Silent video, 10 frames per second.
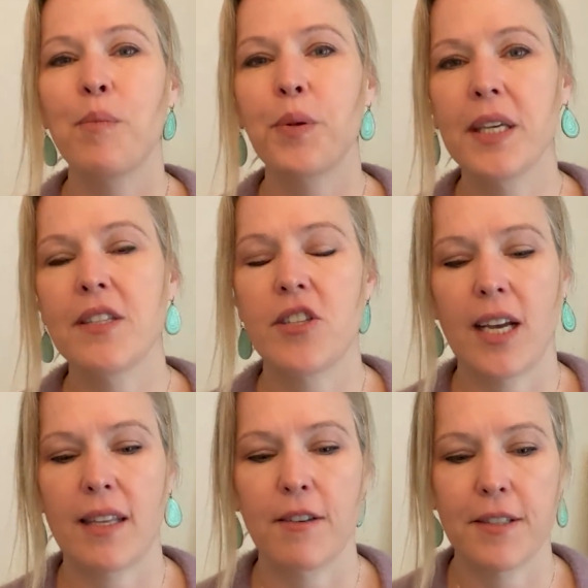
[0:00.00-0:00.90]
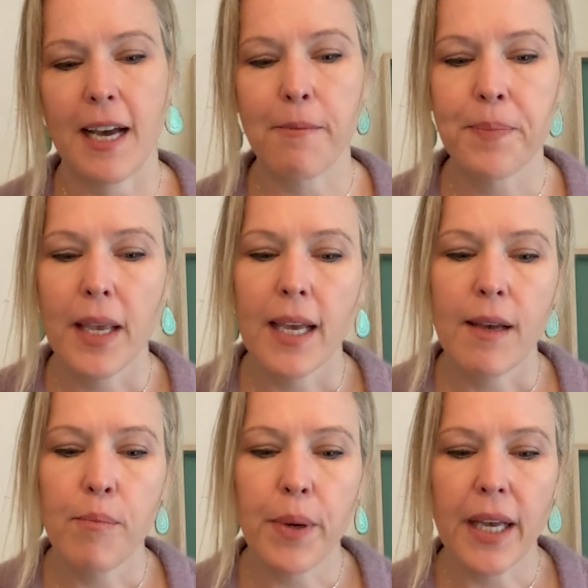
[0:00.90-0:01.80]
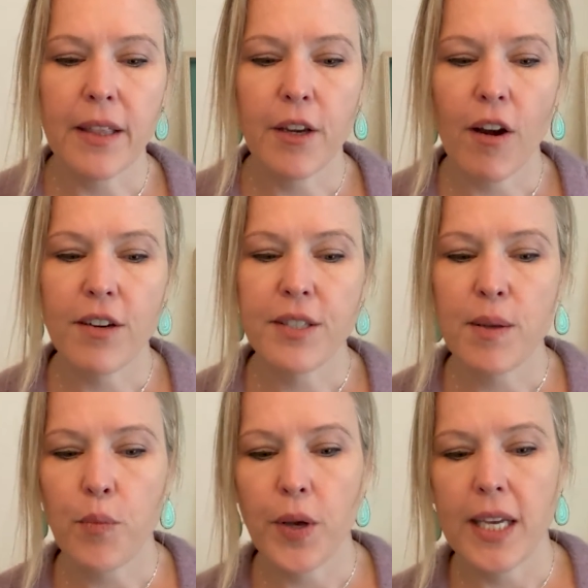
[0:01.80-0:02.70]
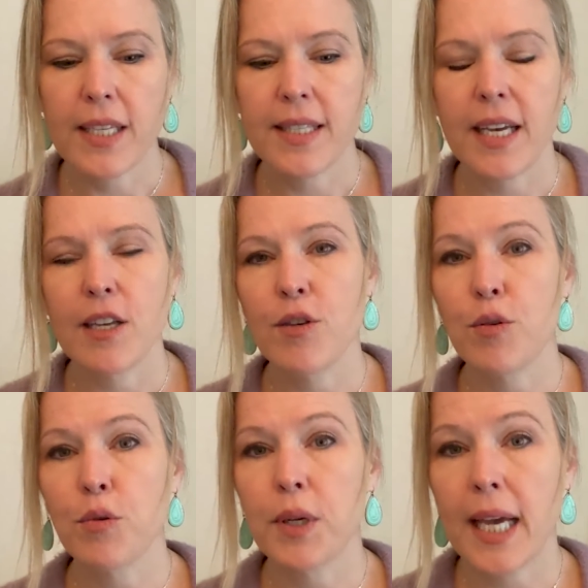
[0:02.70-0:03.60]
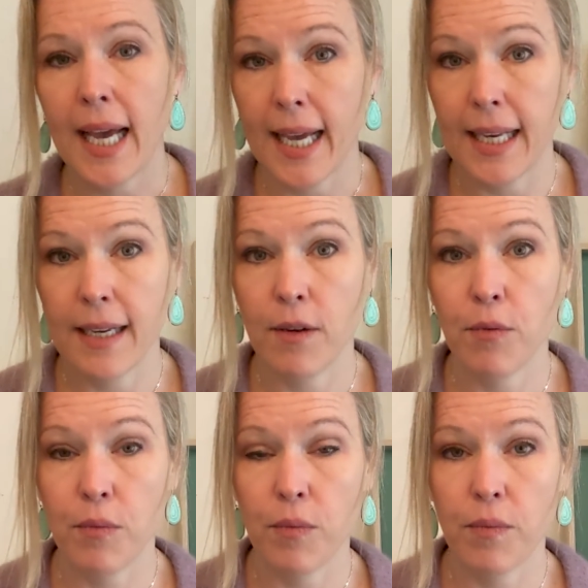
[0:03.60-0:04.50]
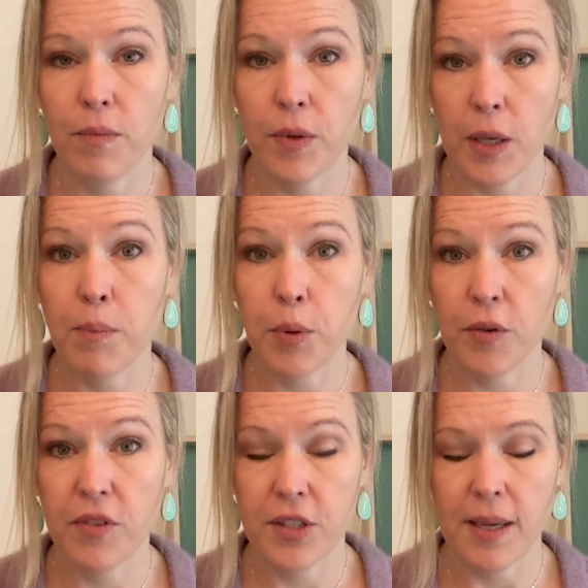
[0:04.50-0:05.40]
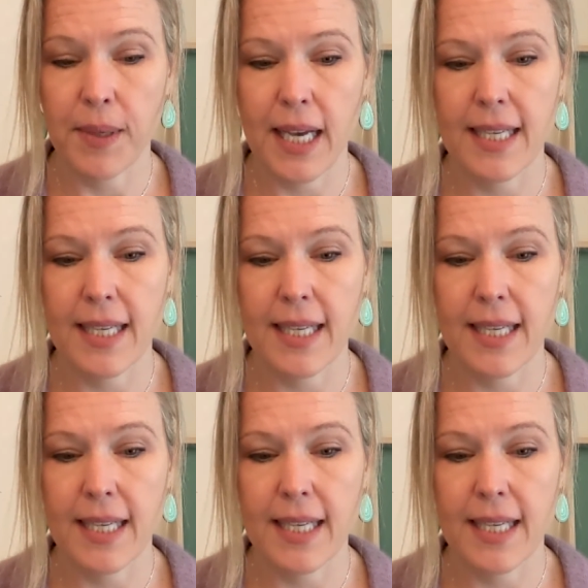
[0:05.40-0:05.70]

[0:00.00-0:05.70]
please check those out. But there are some ways that you can improve your stomach